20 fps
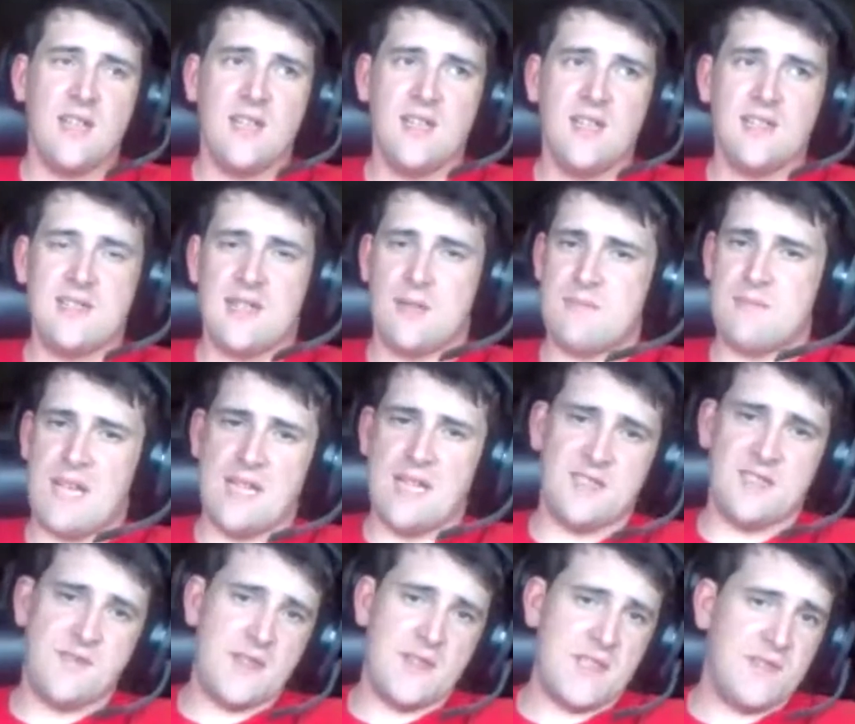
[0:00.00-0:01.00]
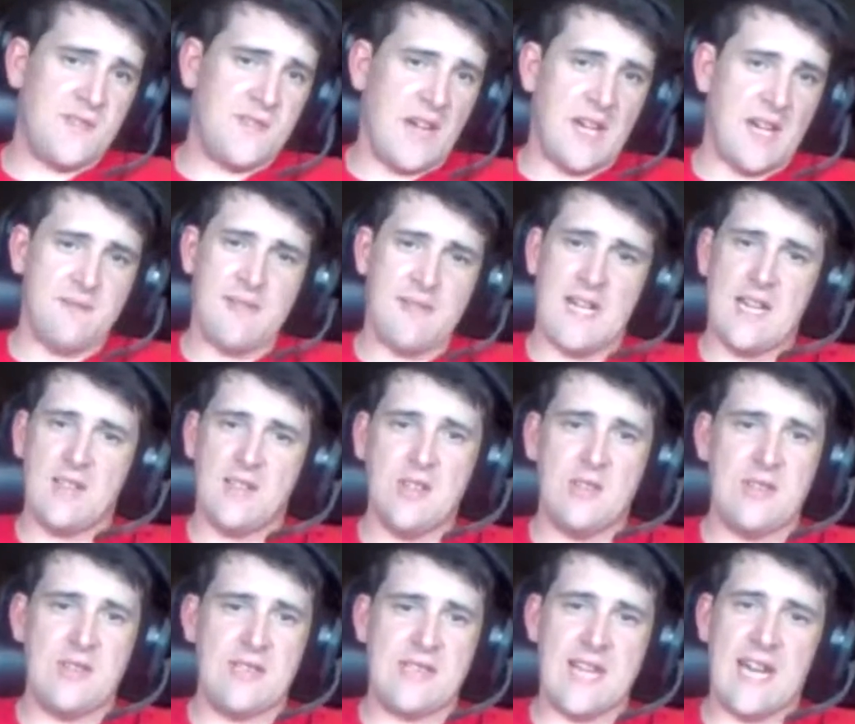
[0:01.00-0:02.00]
Sometimes 55
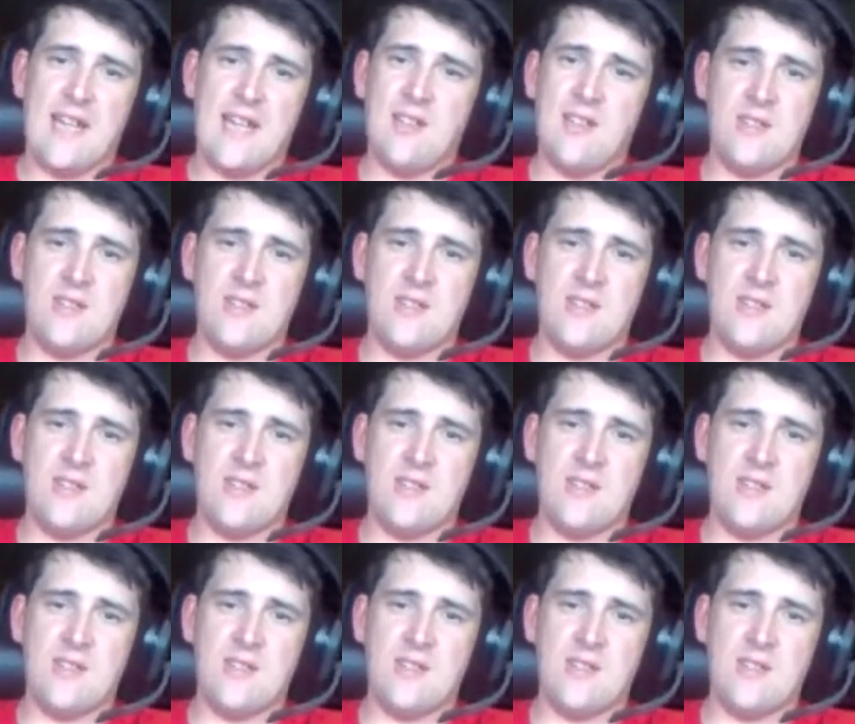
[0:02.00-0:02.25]
download. The download